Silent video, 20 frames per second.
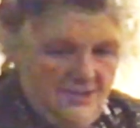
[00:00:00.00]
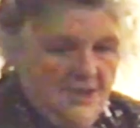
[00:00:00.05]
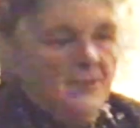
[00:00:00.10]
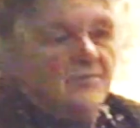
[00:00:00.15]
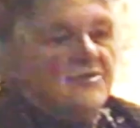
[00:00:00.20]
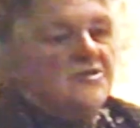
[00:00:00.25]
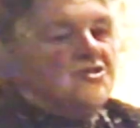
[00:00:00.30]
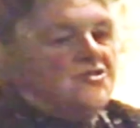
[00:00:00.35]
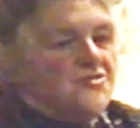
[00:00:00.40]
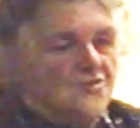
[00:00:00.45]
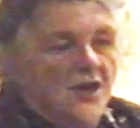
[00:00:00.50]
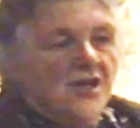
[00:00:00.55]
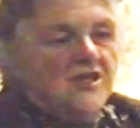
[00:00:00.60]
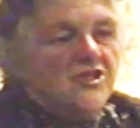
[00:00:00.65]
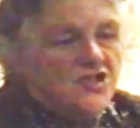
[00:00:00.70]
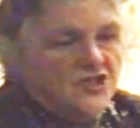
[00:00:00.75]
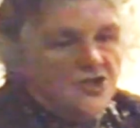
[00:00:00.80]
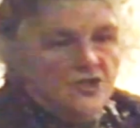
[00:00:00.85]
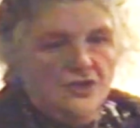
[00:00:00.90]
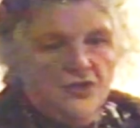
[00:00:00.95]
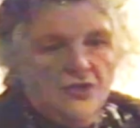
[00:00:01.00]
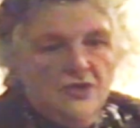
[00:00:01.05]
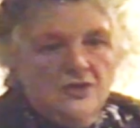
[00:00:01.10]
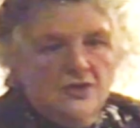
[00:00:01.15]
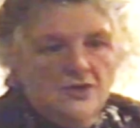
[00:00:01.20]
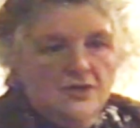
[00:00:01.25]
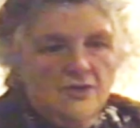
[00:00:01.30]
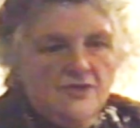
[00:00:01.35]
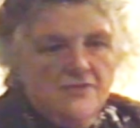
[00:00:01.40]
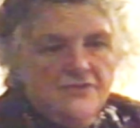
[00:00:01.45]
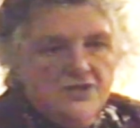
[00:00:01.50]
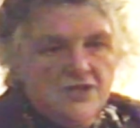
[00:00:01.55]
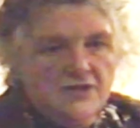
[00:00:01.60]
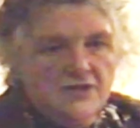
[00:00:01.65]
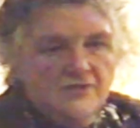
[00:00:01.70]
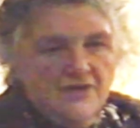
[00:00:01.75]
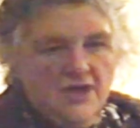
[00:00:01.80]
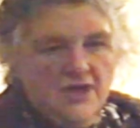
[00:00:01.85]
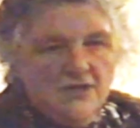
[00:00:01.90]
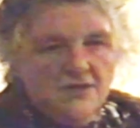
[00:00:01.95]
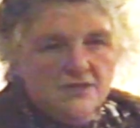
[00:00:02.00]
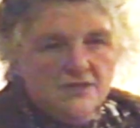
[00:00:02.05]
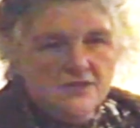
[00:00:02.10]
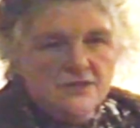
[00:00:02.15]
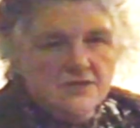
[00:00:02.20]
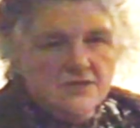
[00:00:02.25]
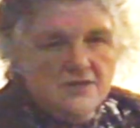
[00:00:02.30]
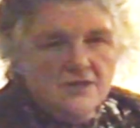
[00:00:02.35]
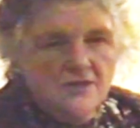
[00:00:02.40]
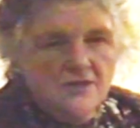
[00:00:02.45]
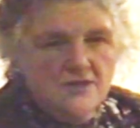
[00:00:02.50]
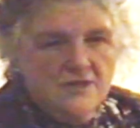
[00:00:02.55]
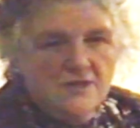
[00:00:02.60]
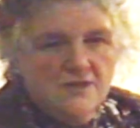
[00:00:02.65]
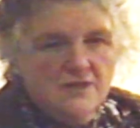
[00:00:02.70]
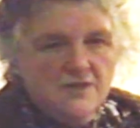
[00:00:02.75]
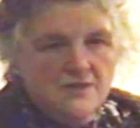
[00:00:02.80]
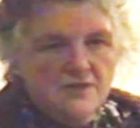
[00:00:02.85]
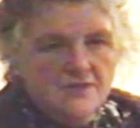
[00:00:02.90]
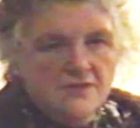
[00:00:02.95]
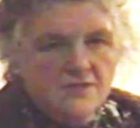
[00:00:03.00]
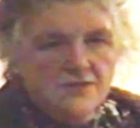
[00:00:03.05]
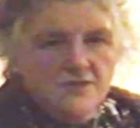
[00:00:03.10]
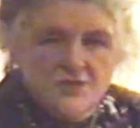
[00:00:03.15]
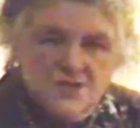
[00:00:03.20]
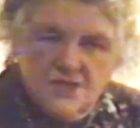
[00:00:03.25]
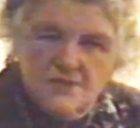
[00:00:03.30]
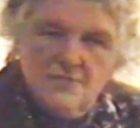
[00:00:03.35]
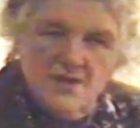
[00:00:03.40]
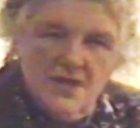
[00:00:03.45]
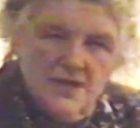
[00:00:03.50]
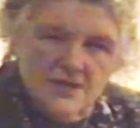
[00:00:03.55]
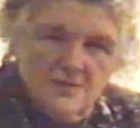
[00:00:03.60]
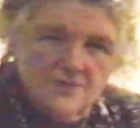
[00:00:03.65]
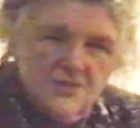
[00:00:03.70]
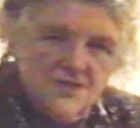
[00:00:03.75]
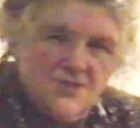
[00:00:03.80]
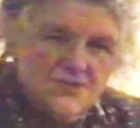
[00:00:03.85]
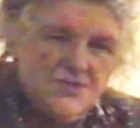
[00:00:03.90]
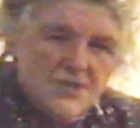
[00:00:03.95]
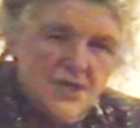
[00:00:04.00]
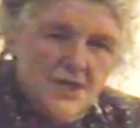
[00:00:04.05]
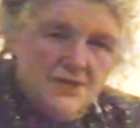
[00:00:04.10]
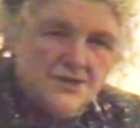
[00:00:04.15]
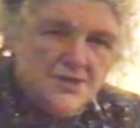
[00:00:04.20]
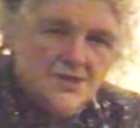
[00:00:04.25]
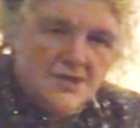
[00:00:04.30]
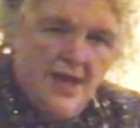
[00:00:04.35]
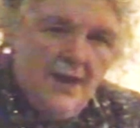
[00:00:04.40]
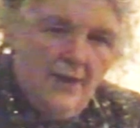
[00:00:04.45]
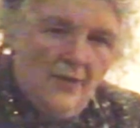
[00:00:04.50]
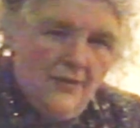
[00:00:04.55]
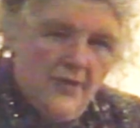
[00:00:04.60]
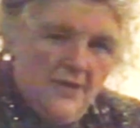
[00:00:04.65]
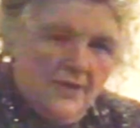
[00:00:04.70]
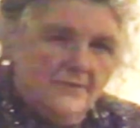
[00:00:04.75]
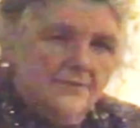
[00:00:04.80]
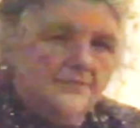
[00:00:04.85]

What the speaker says: demonstration of the event. Does it make a bit of sense now?